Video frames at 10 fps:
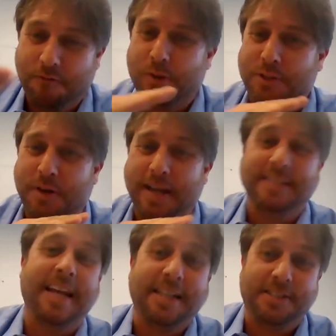for a
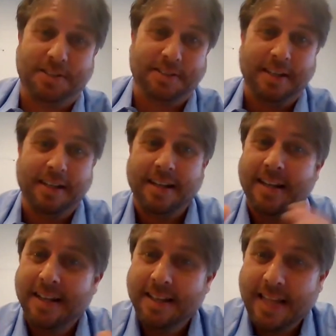transaction.
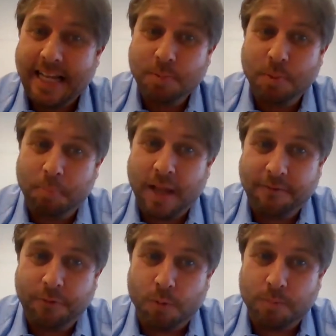That's what
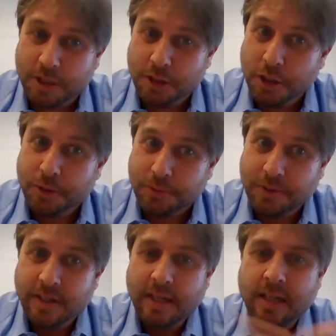platforms can do.
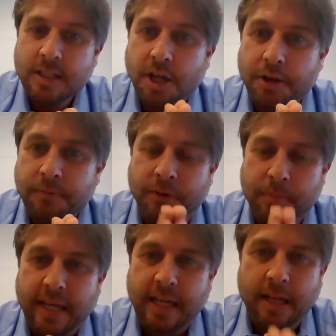So for
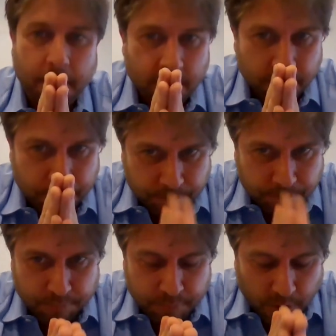me,
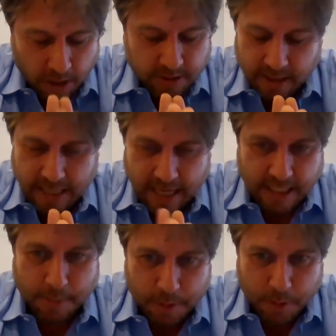don't see that
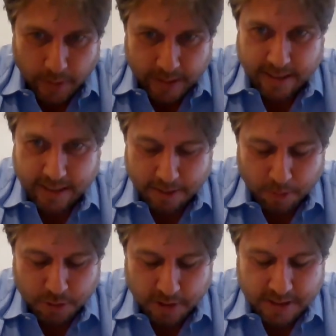coming quickly. I'm
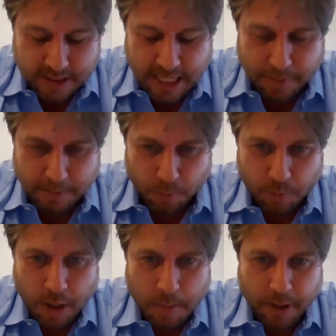not trying to scare people,
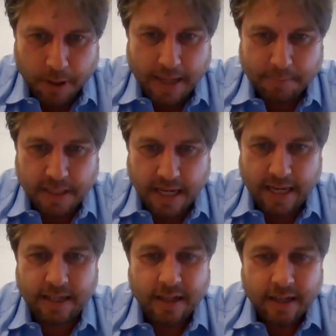but I am
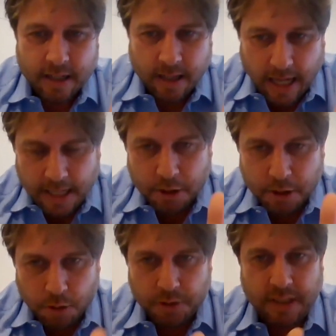saying, are you
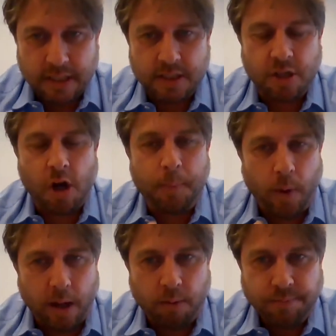using this time
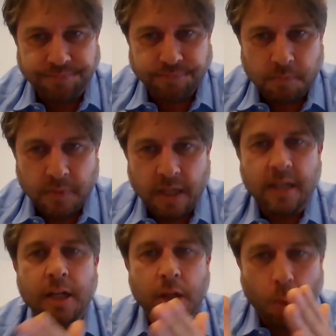well,
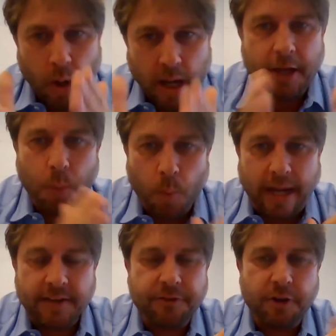or are you
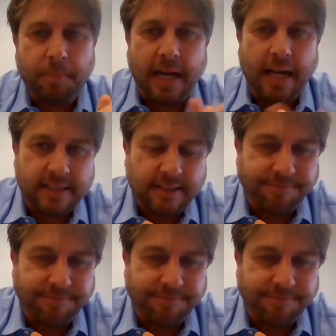waiting for the past